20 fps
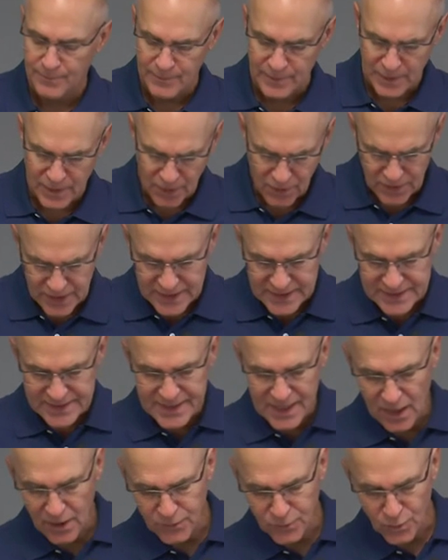You know, he's
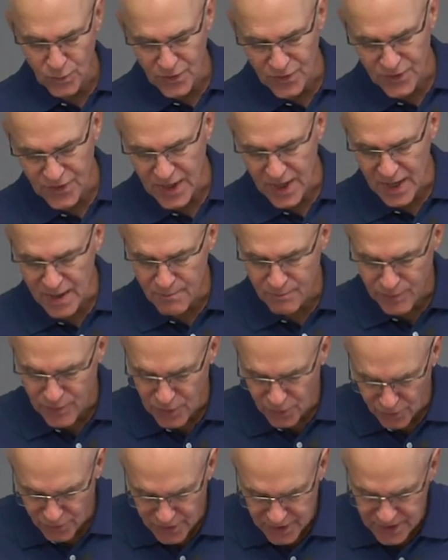dealt with the
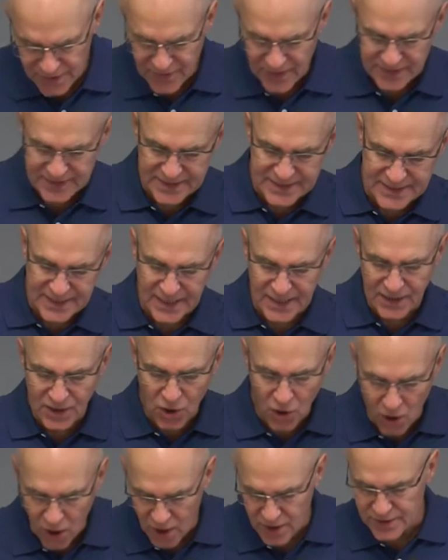impurity that sin
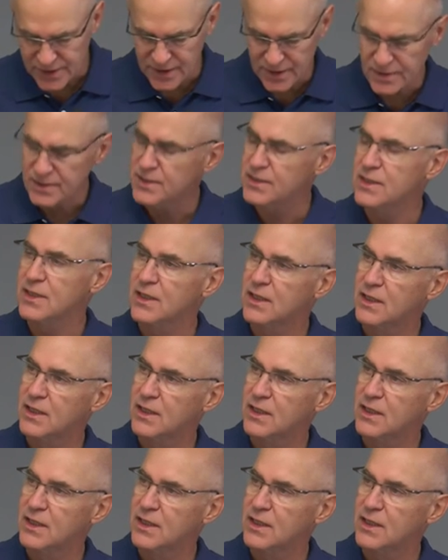causes.